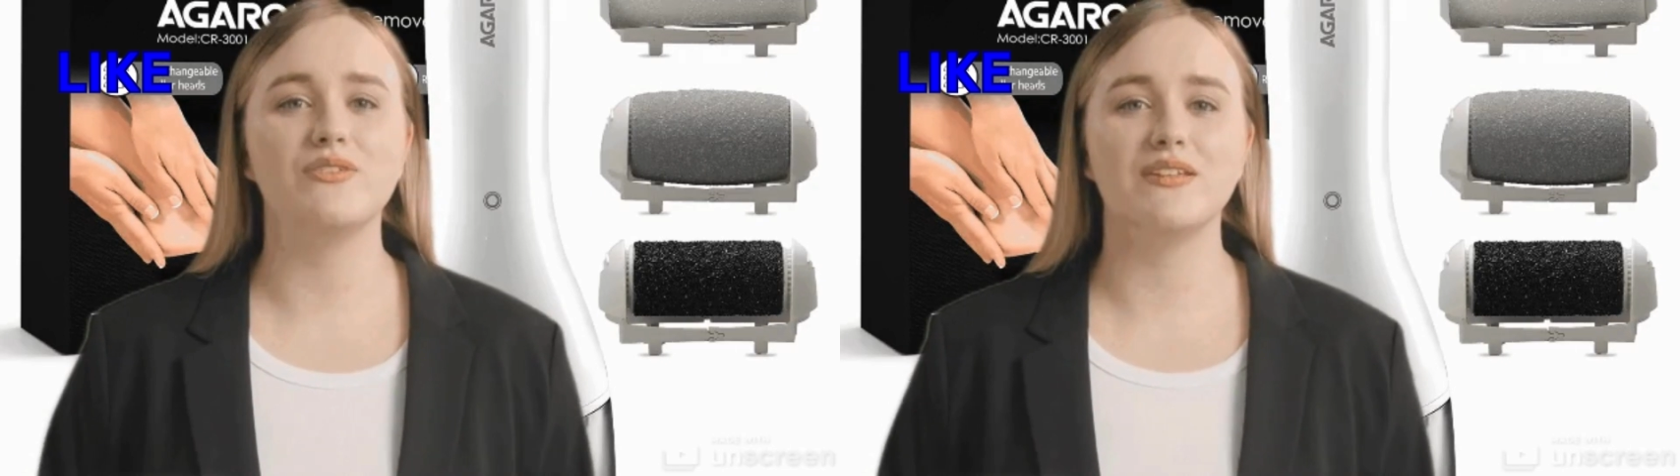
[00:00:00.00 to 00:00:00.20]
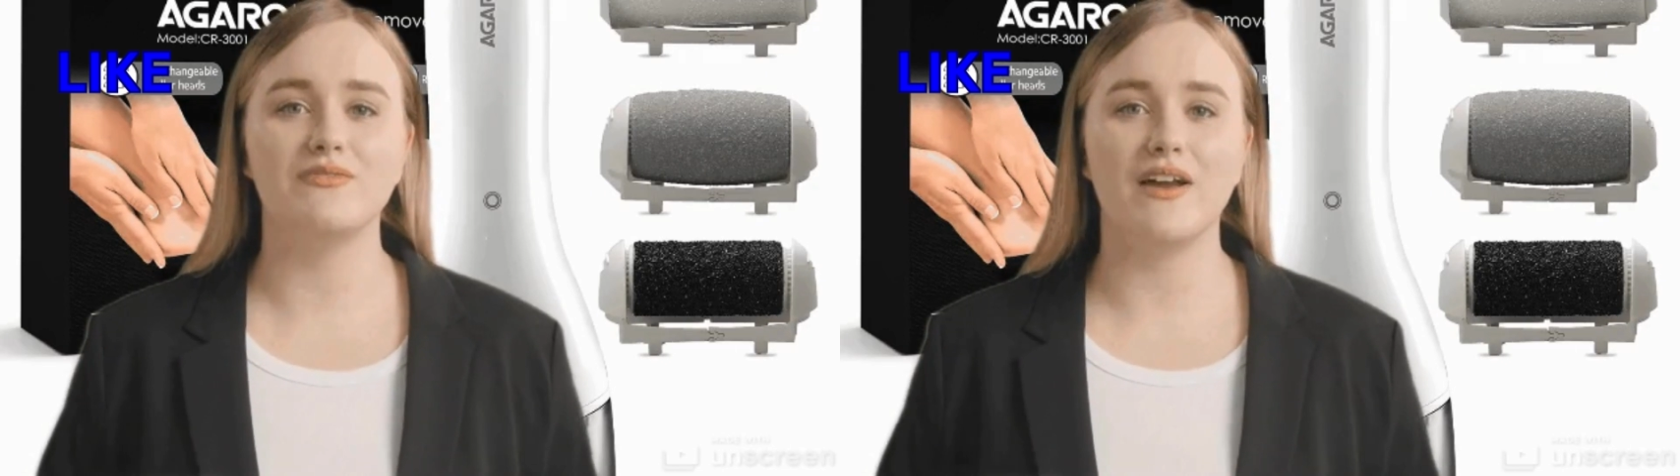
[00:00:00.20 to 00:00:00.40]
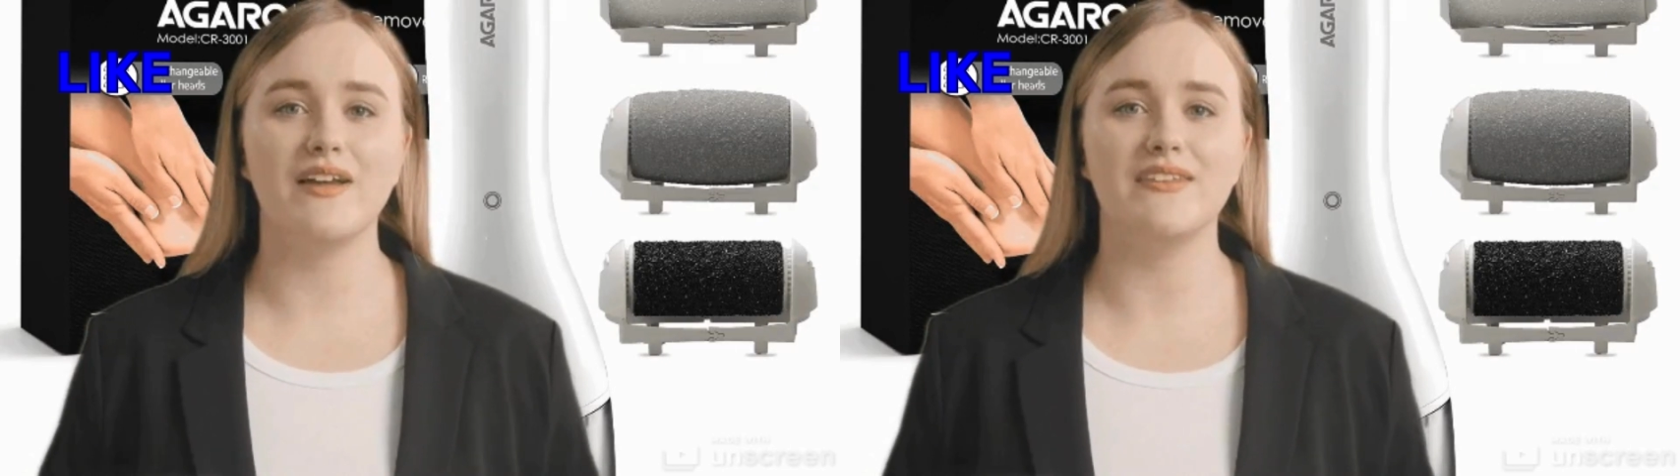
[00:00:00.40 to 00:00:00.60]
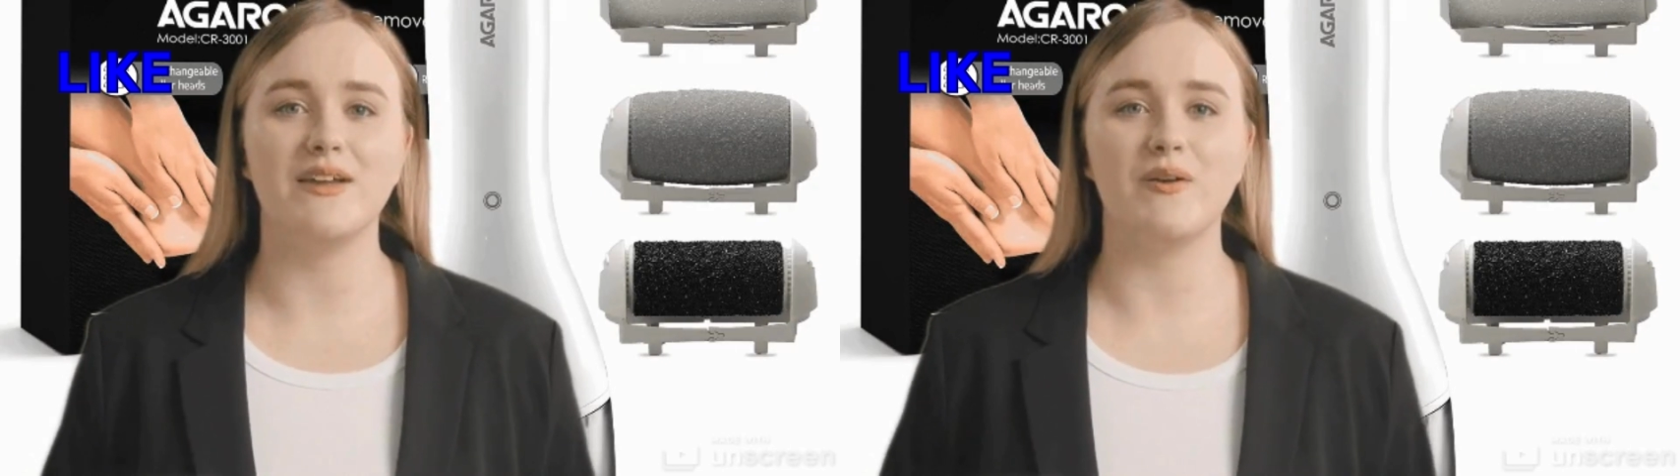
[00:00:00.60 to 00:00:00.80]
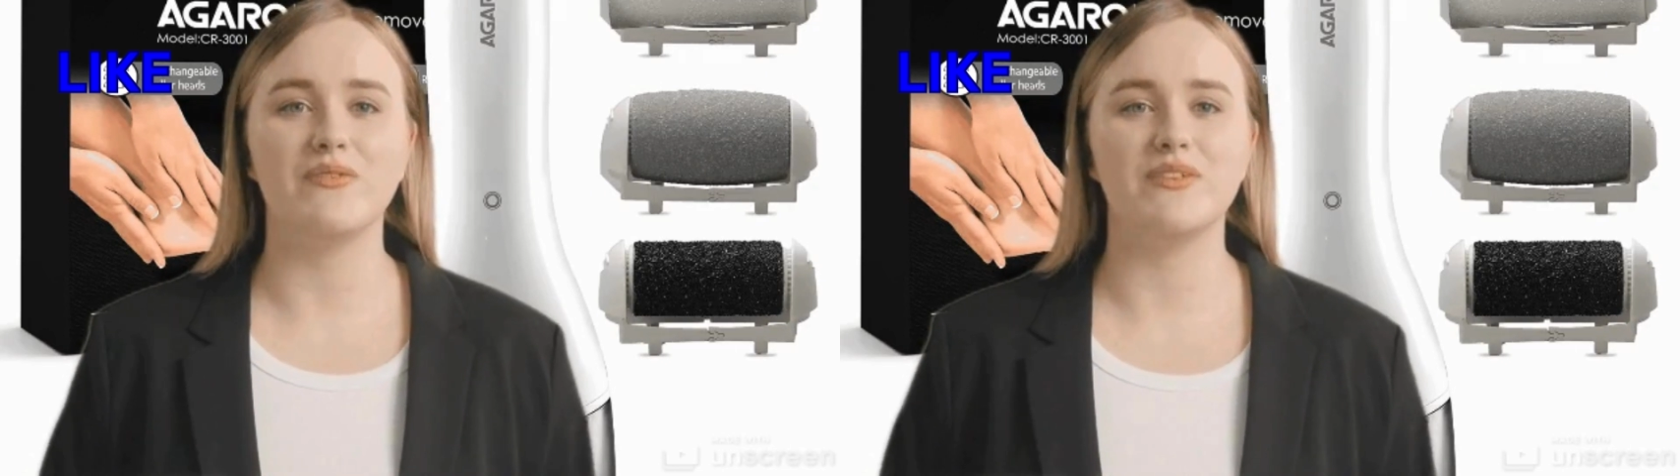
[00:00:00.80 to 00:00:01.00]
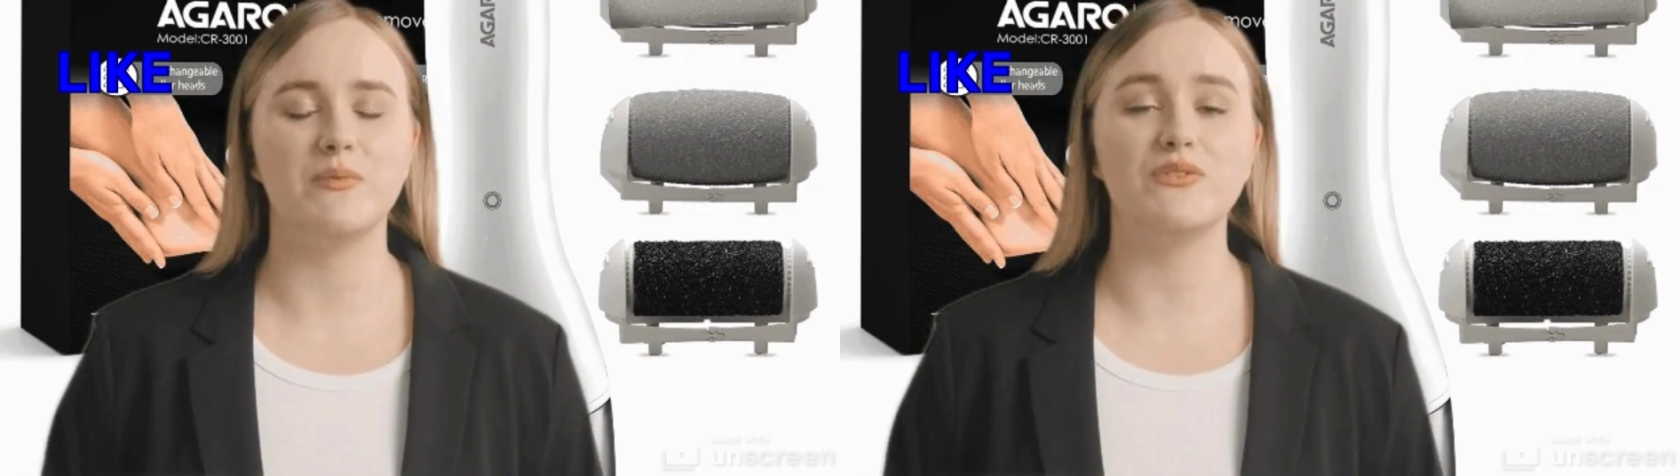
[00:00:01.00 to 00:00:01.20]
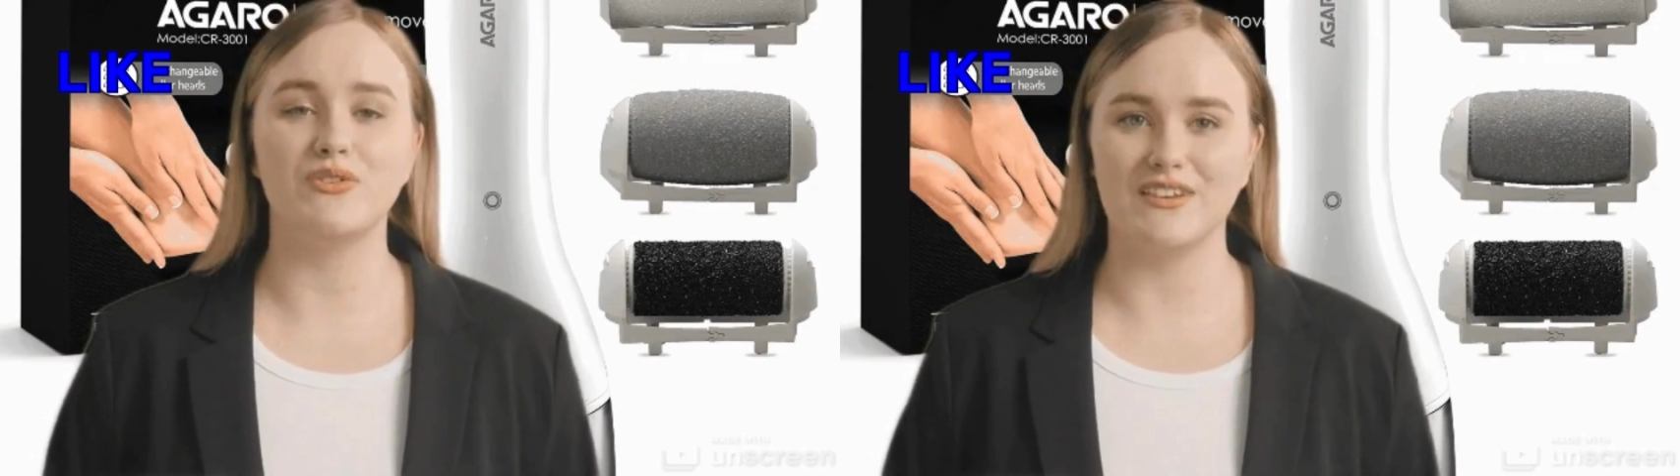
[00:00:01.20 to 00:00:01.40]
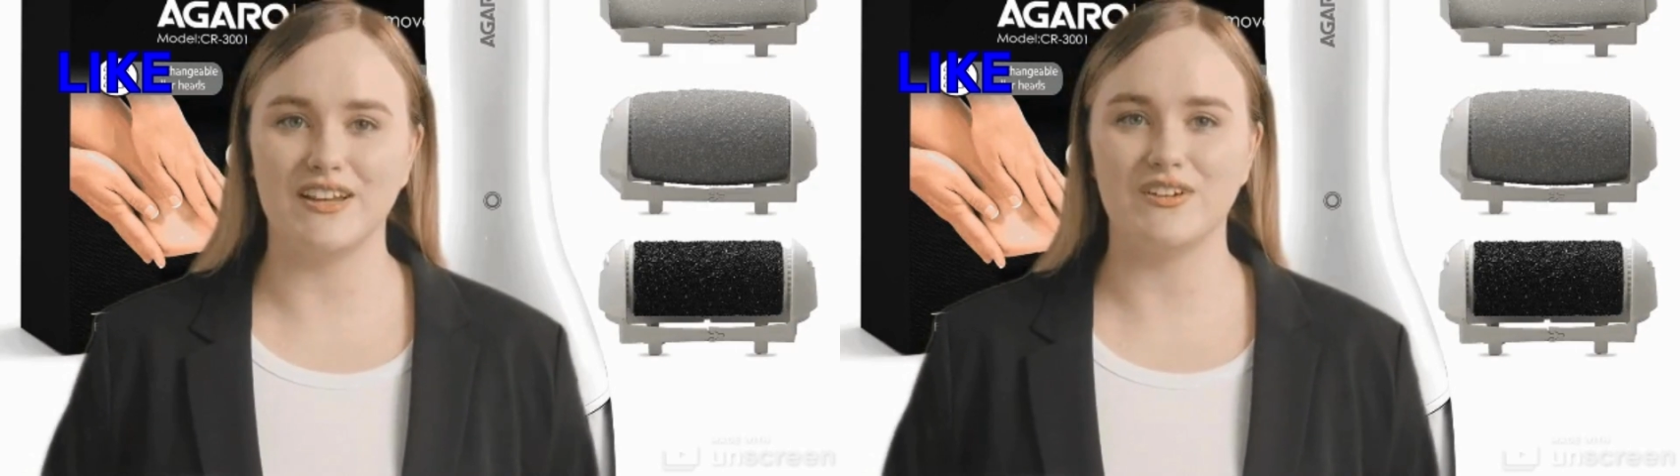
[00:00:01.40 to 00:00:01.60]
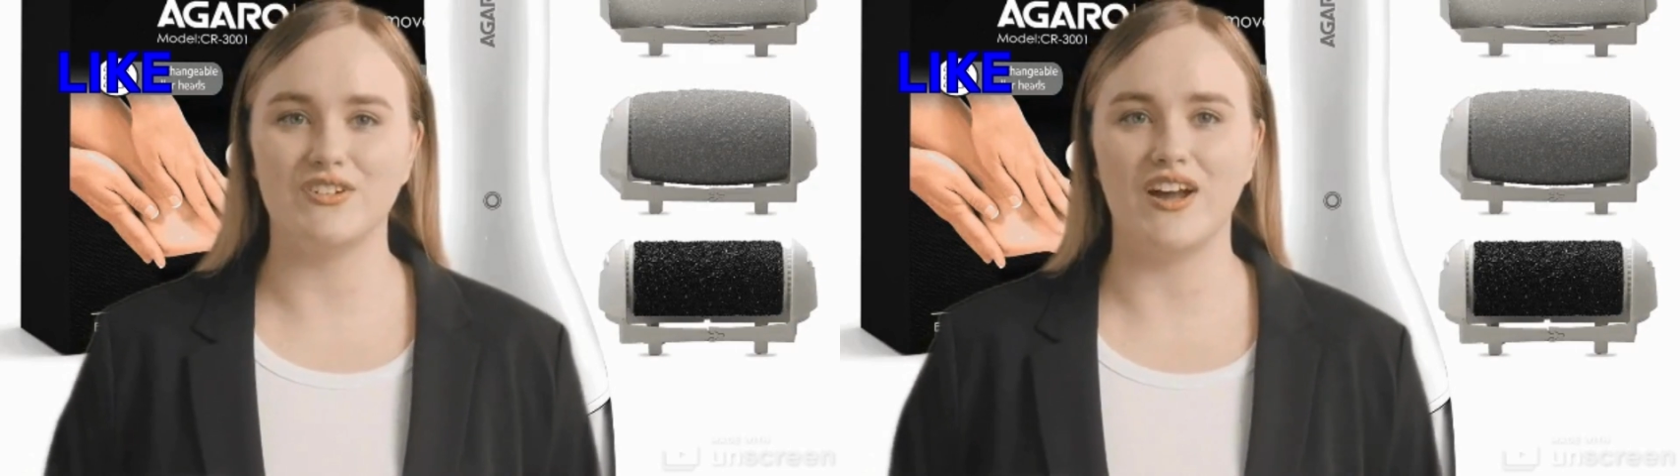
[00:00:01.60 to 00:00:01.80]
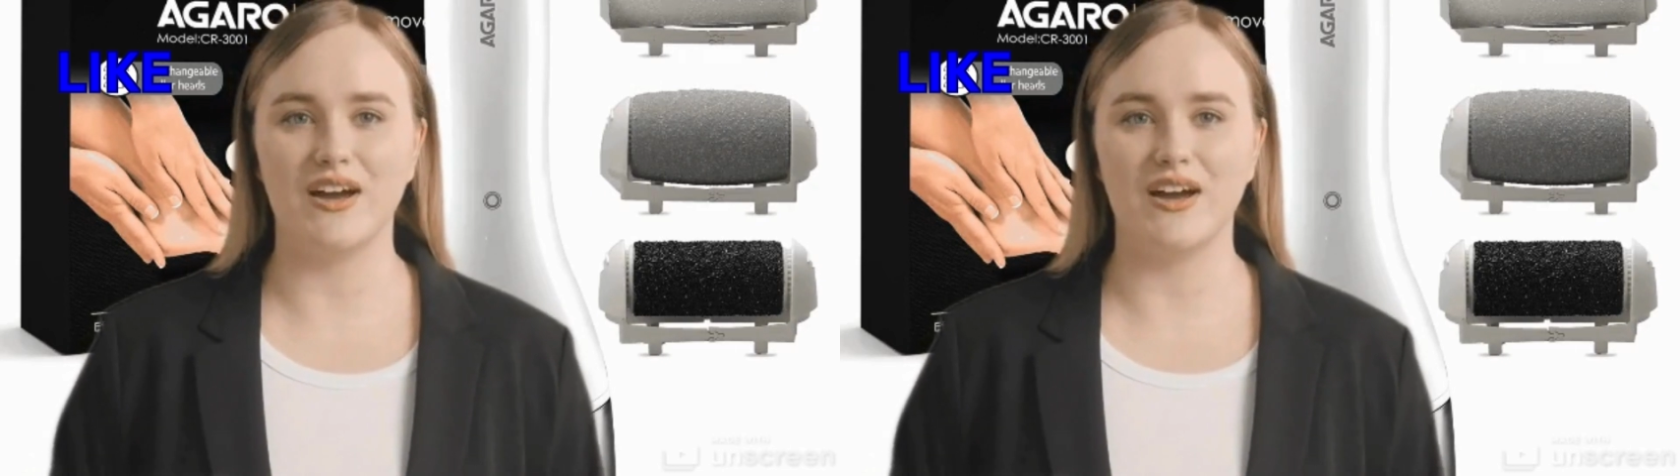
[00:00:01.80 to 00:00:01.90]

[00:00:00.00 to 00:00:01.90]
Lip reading: chemical peels, roller heads